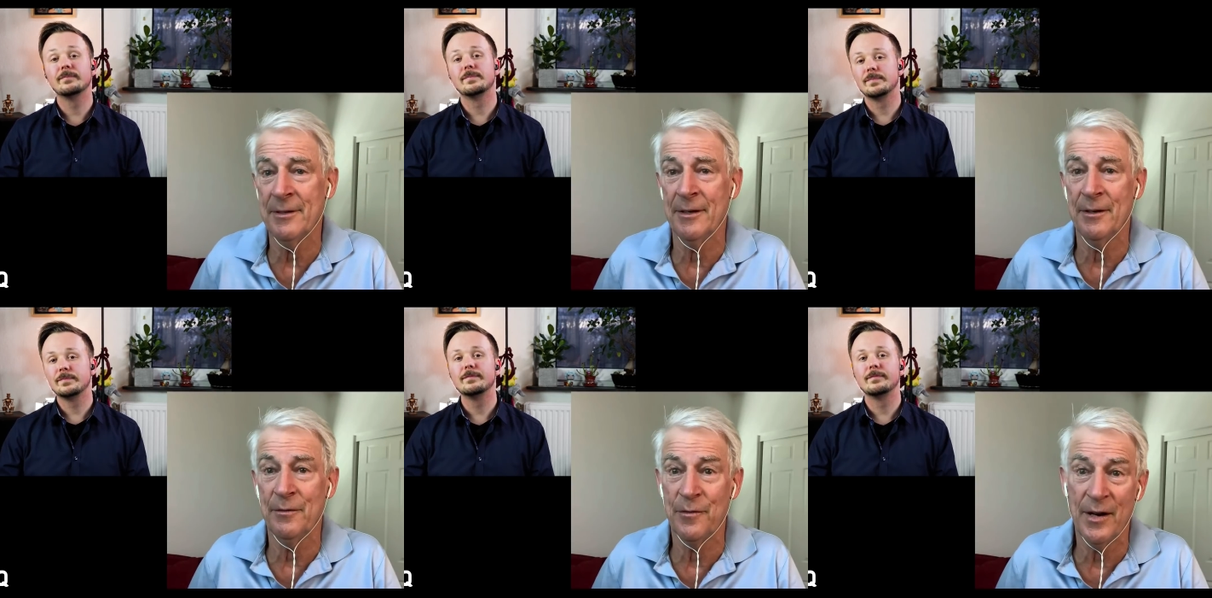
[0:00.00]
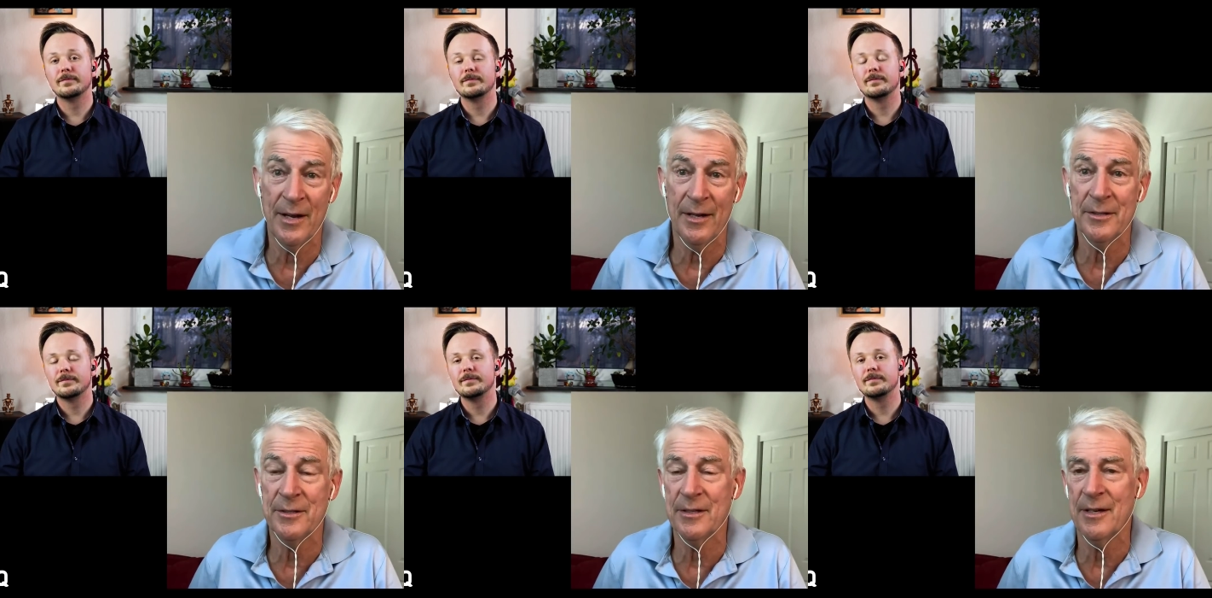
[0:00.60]
Speaker 1: uh,
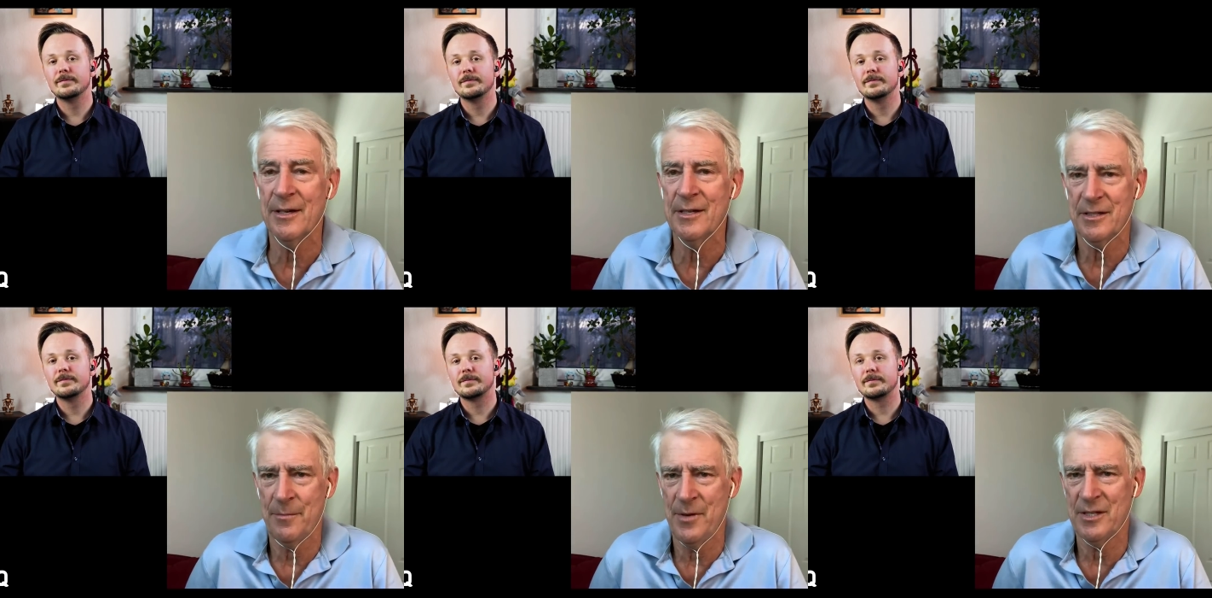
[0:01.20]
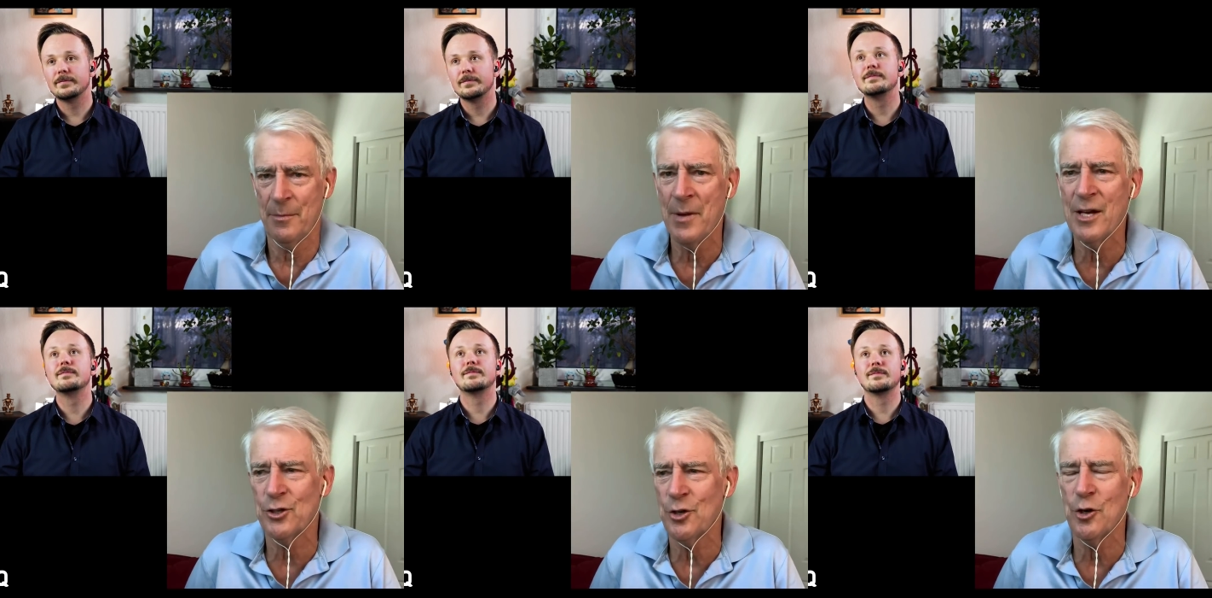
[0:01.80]
France. Uh, it's a it's a
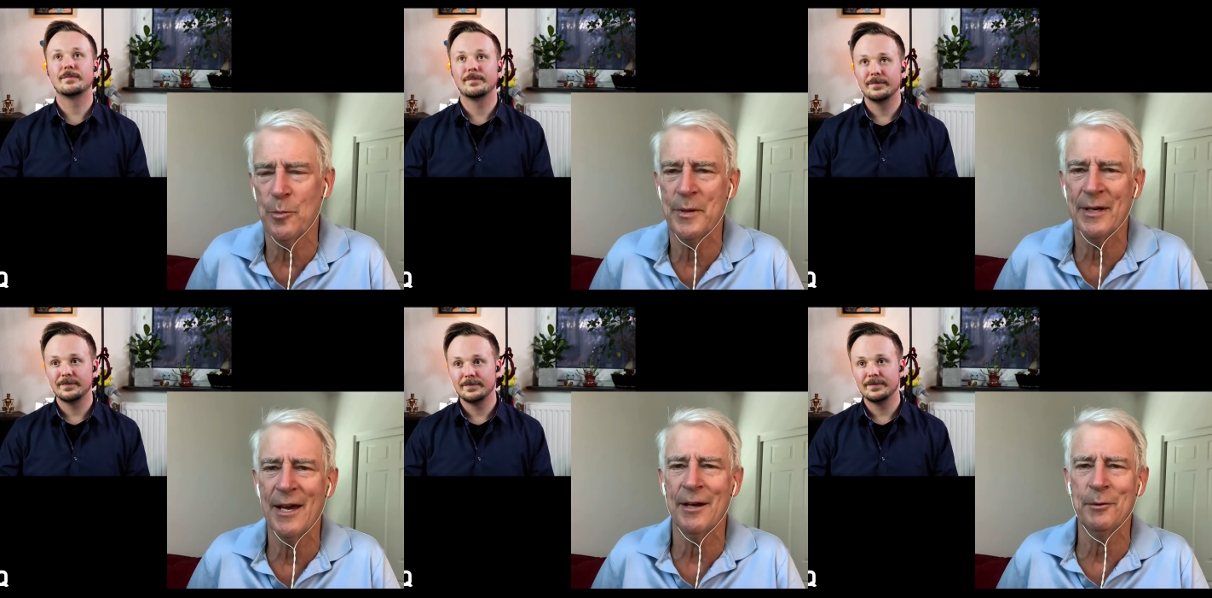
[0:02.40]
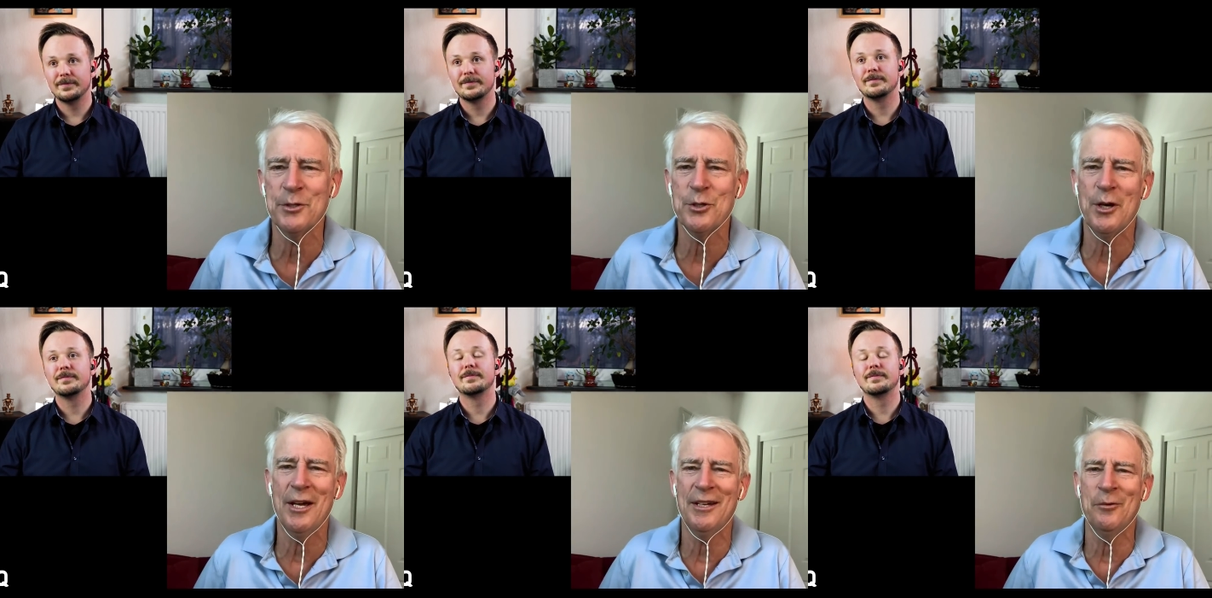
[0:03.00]
major European language, so
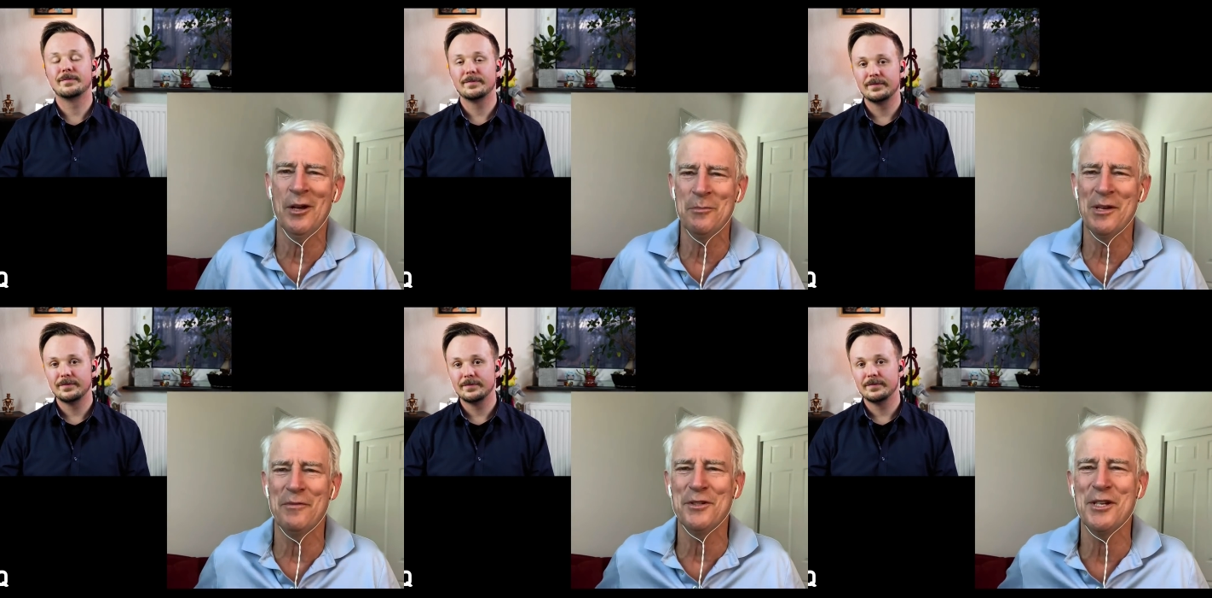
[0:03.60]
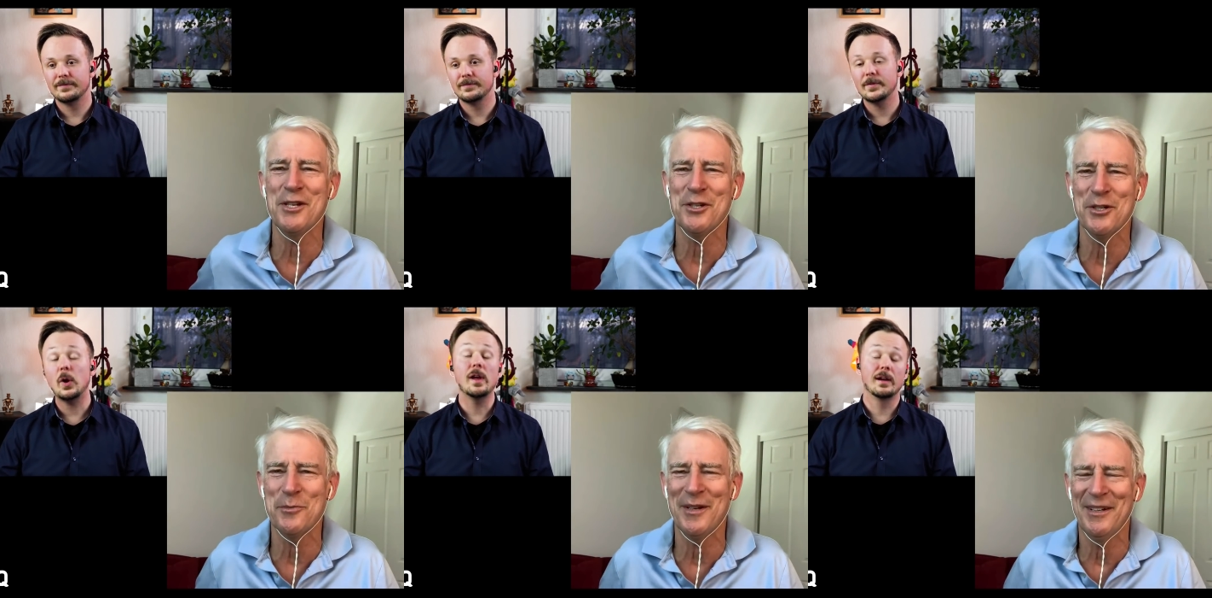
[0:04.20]
I didn't want to be
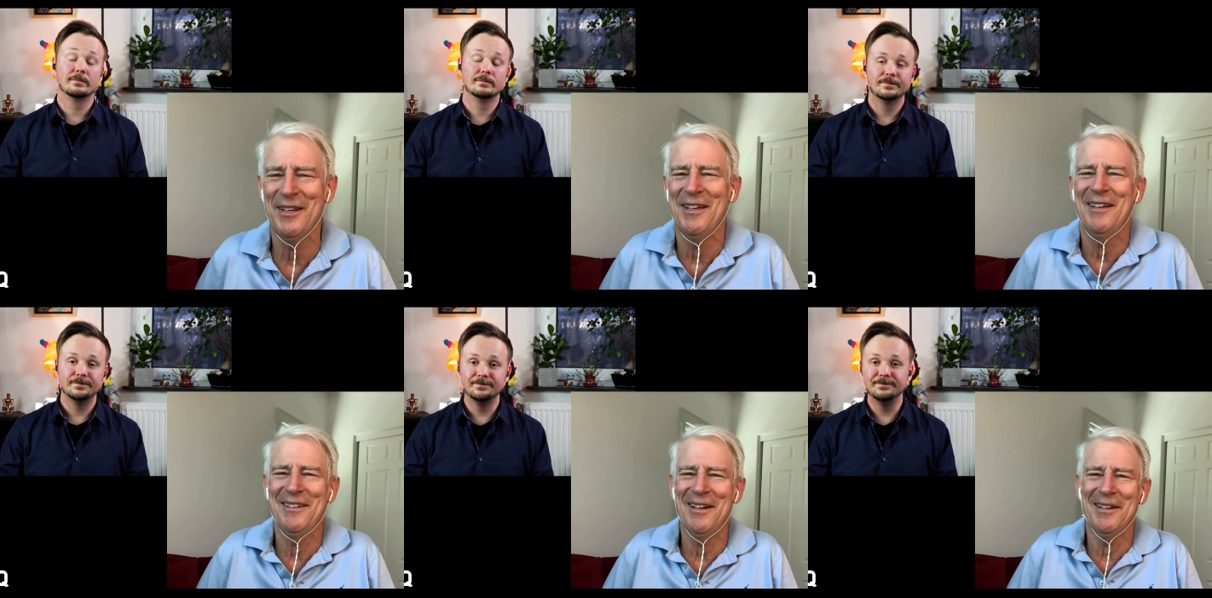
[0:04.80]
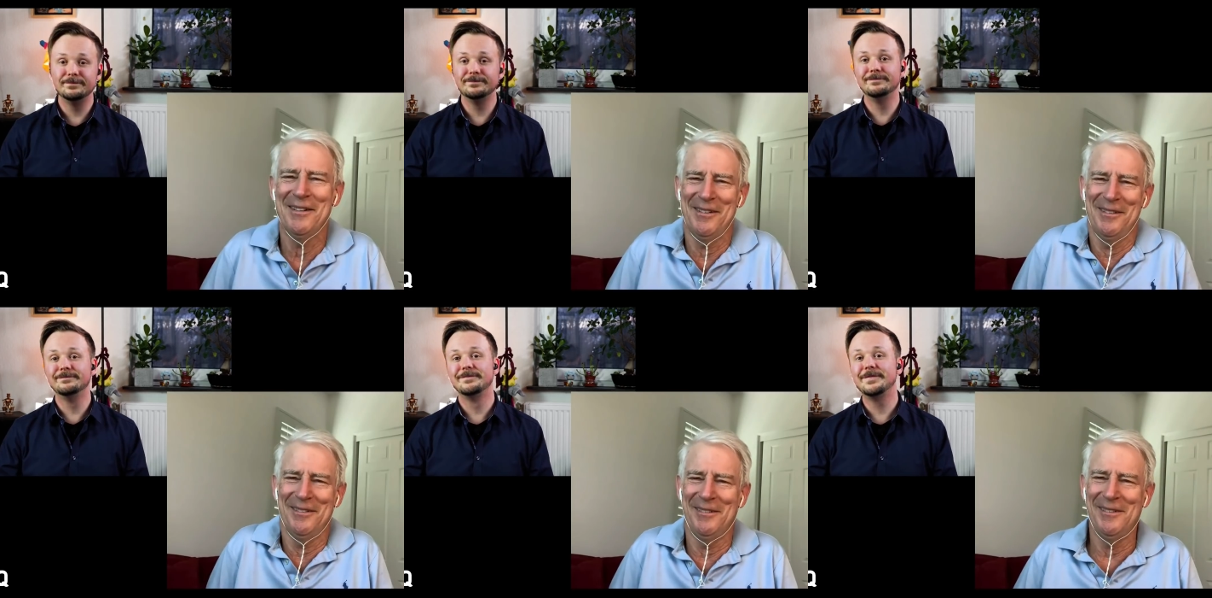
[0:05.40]
facetious, but oh, yeah. yeah.
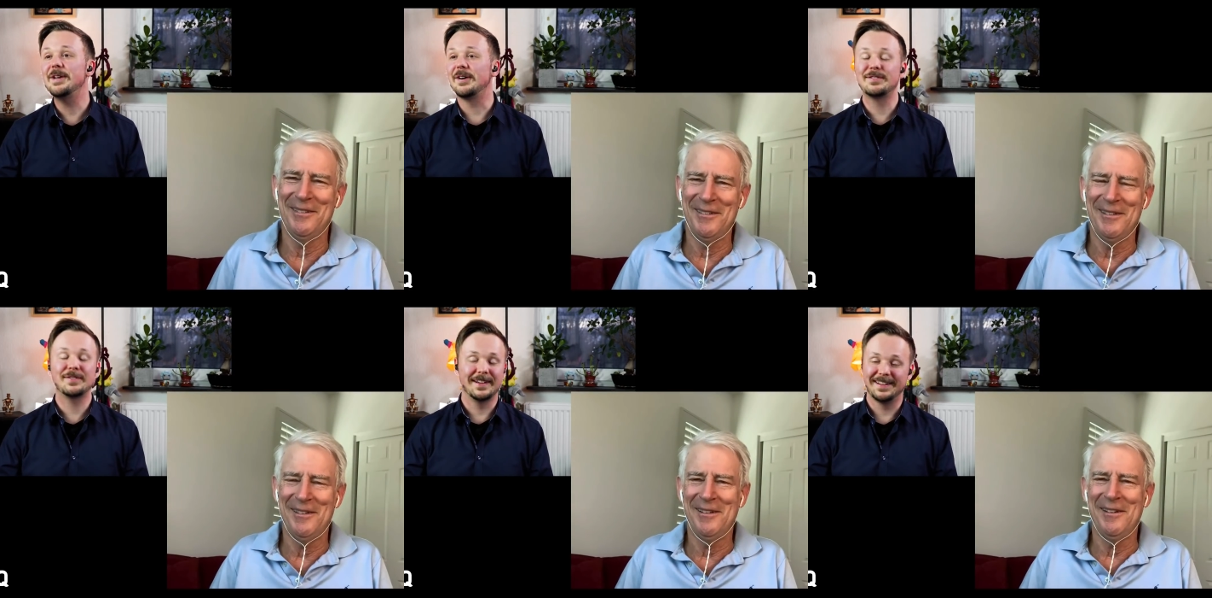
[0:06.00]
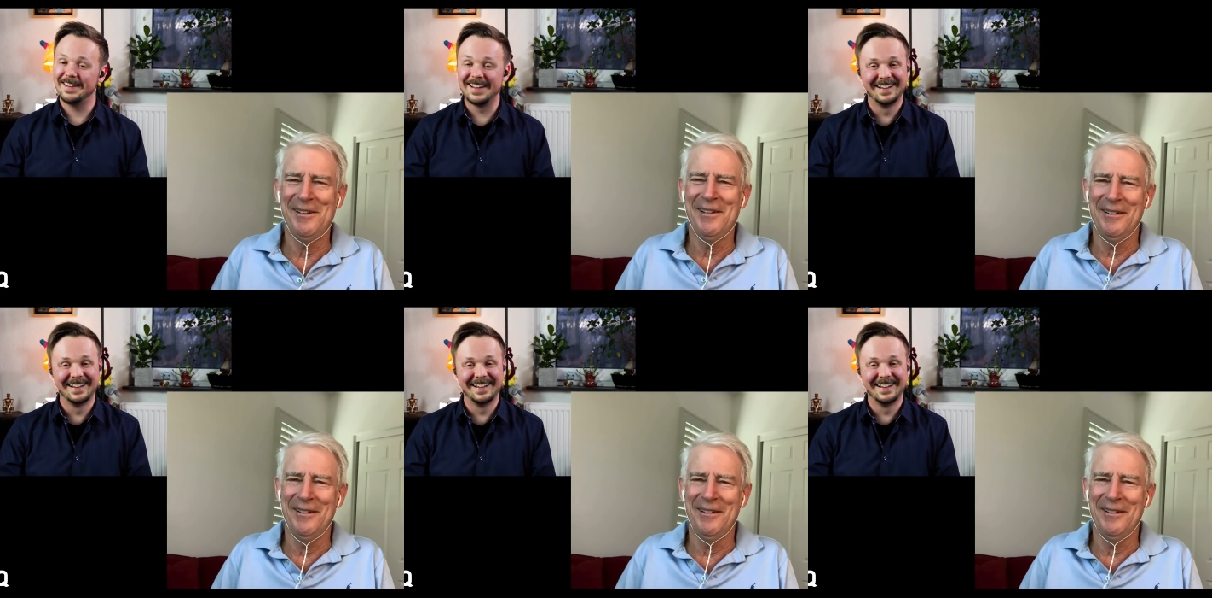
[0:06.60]
Speaker 2: No, it's fine.